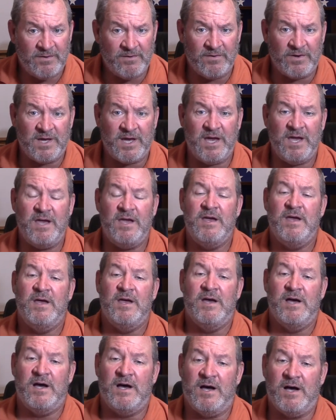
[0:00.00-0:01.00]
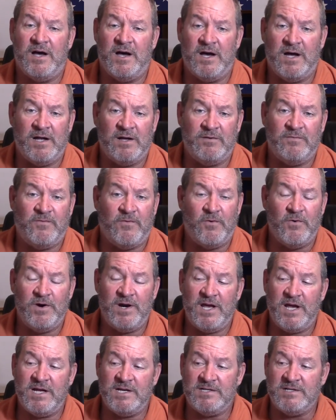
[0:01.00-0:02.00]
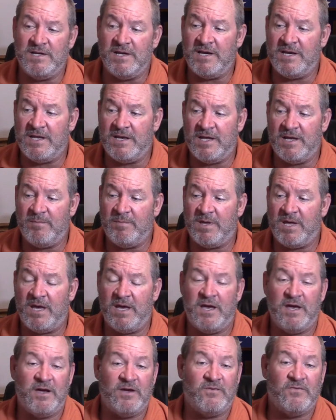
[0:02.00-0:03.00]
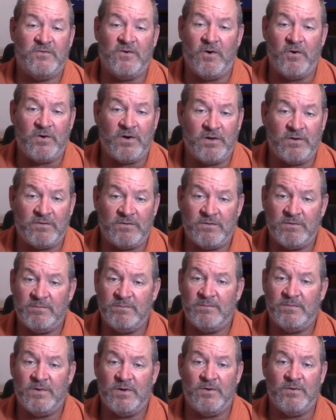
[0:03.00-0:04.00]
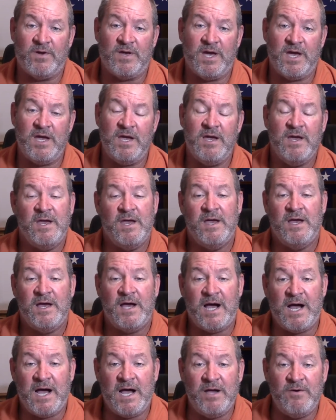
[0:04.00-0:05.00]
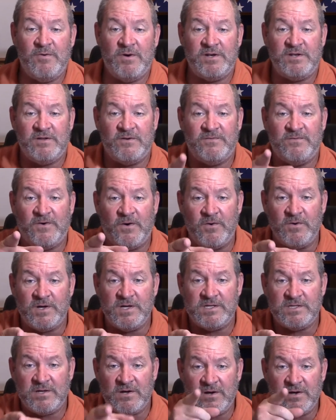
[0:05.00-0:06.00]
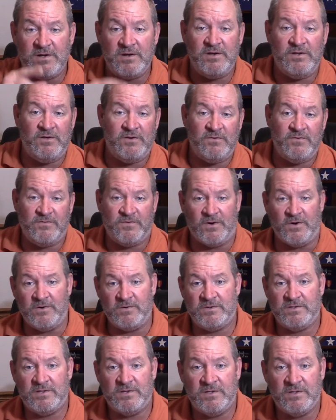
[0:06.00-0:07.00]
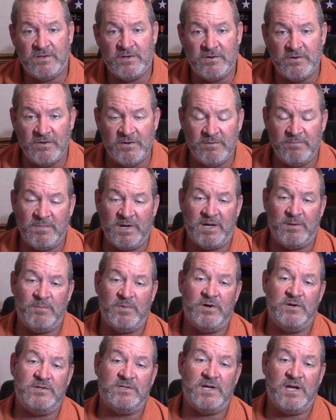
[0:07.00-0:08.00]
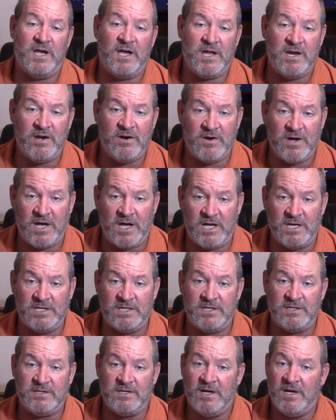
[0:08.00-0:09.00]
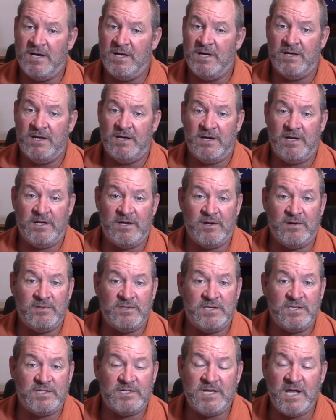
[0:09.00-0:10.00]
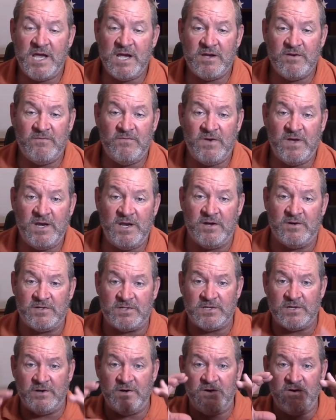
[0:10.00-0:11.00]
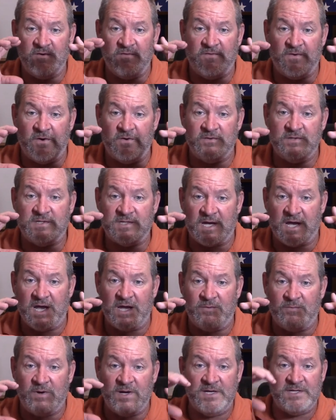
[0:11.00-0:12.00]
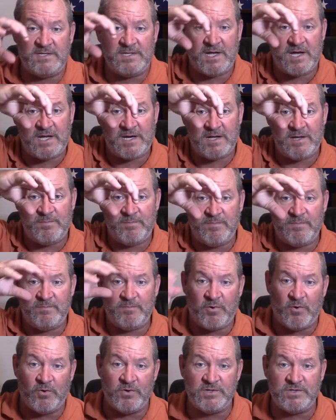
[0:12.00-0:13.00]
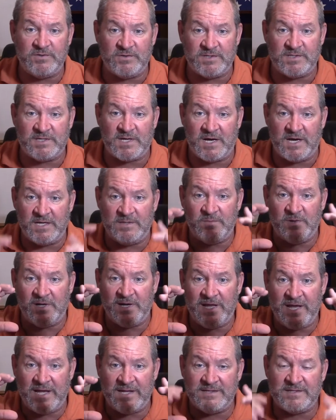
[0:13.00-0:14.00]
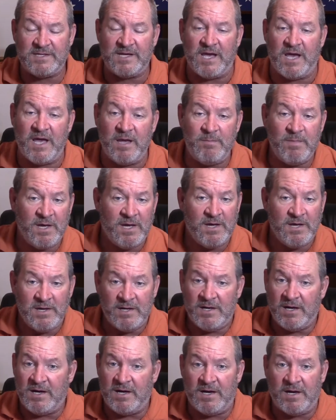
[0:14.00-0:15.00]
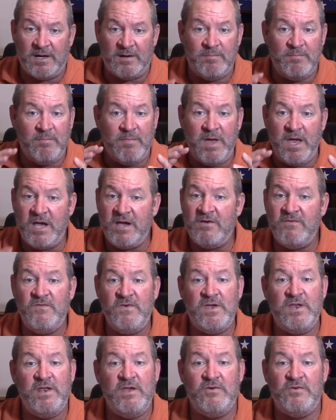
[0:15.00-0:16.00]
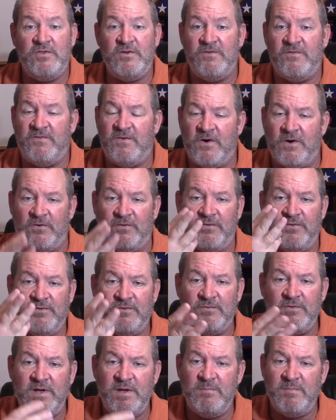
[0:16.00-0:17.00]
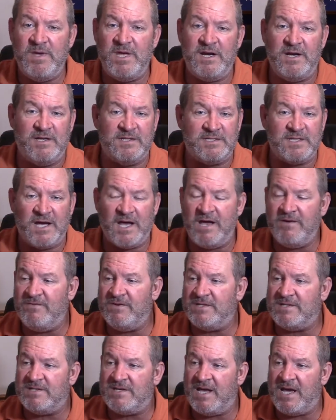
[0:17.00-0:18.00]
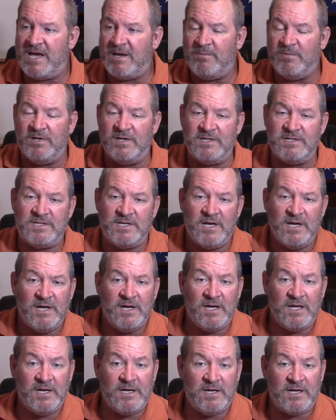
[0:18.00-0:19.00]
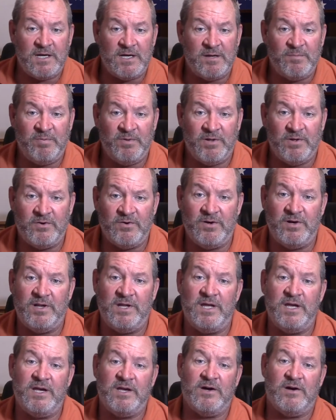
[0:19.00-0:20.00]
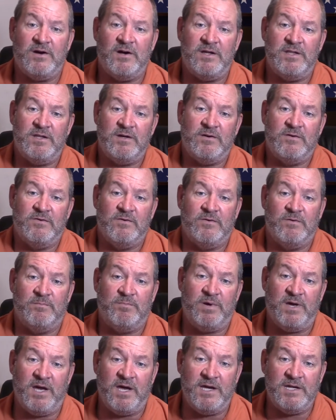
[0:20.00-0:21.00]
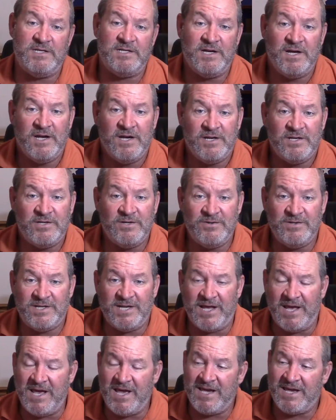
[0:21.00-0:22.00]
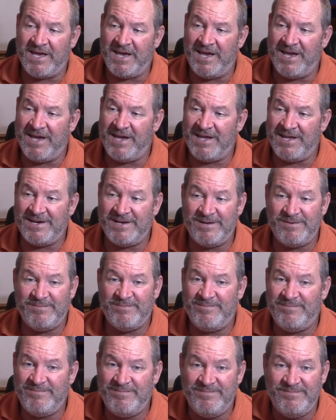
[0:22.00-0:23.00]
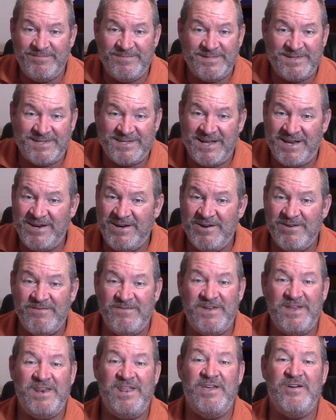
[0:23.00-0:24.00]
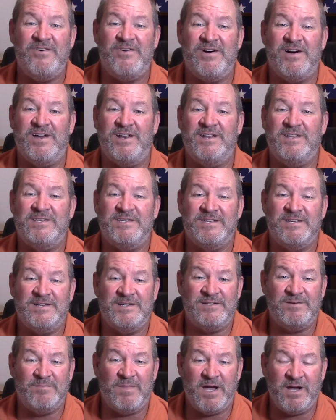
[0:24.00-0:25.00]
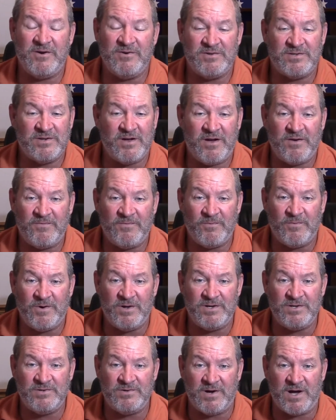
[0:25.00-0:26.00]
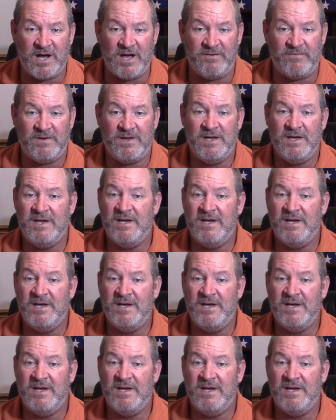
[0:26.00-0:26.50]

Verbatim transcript: okay? Uh, Ford Edge, Lincoln M K X Focus, okay? I want to focus on you folks, the group members and your edges. You know, just take a video, turn your phone sideways, not up portrait size, but landscape. Uh, make a video with your phone, three minutes. I've established an upload link on the group page to take and send your video on. It's a Microsoft OneDrive.